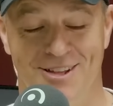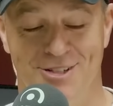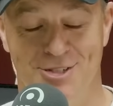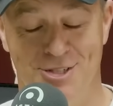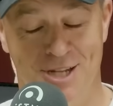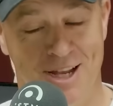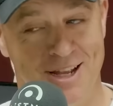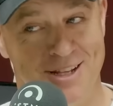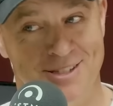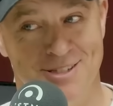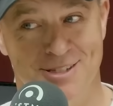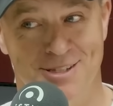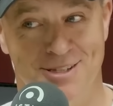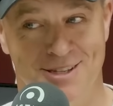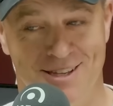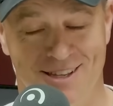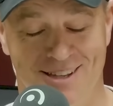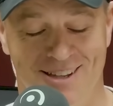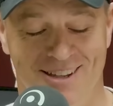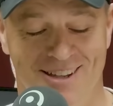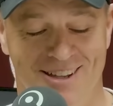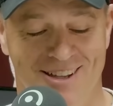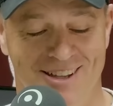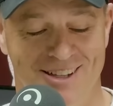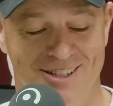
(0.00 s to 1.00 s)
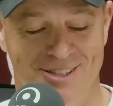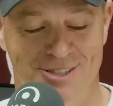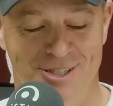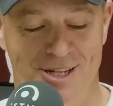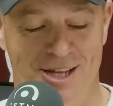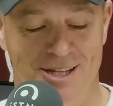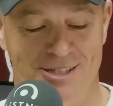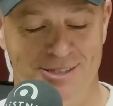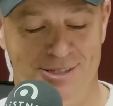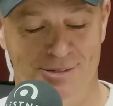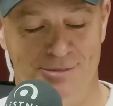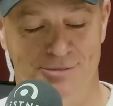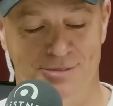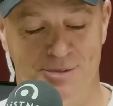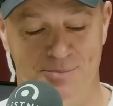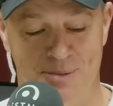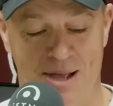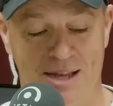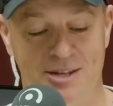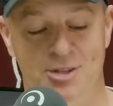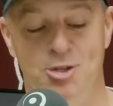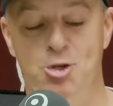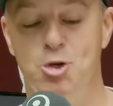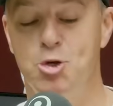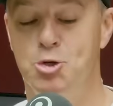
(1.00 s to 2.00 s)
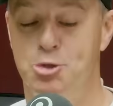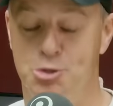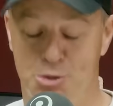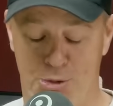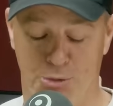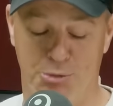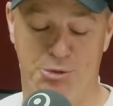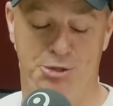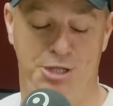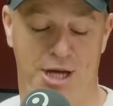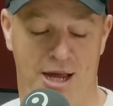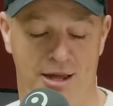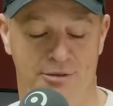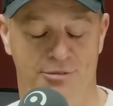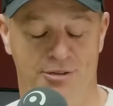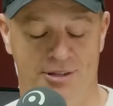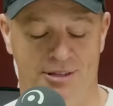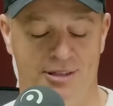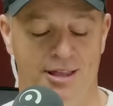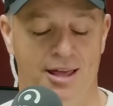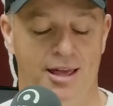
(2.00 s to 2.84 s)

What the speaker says: Chance of some unusual chafing